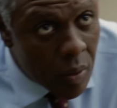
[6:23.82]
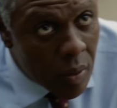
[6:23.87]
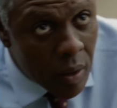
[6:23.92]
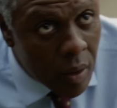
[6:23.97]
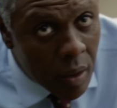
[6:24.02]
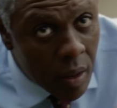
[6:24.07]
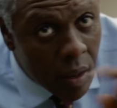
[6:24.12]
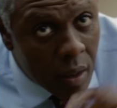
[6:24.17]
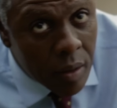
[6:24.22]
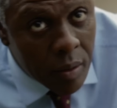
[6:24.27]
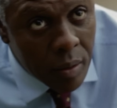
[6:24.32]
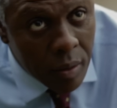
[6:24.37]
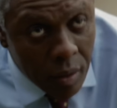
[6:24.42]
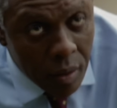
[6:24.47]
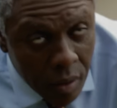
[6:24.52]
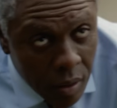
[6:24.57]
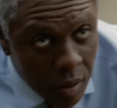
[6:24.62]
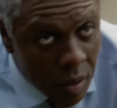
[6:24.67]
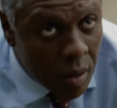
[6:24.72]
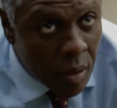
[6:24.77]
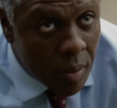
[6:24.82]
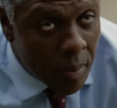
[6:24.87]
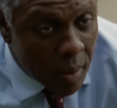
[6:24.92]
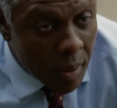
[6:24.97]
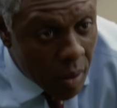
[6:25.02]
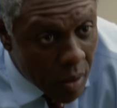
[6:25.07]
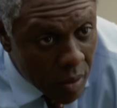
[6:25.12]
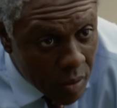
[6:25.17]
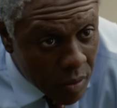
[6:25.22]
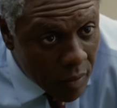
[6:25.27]
South African men
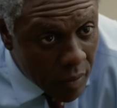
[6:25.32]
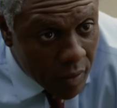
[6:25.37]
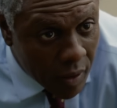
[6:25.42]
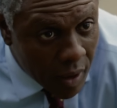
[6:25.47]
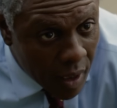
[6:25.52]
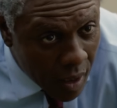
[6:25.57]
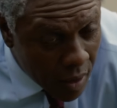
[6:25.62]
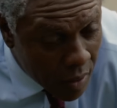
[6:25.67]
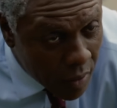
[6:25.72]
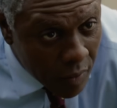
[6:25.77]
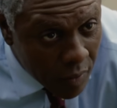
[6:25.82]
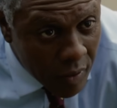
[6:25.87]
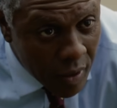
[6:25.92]
to ever walk this